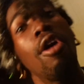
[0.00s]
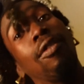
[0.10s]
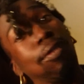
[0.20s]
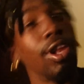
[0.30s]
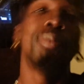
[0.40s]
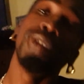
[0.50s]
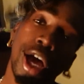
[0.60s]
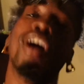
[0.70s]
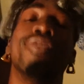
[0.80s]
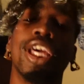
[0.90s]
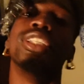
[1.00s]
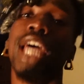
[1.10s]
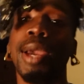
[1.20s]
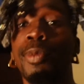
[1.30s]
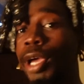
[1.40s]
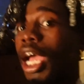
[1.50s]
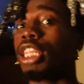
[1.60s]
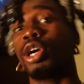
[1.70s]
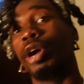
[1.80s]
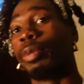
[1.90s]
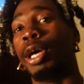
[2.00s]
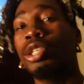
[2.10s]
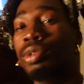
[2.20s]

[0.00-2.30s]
flipped her off that table, and got the grand final.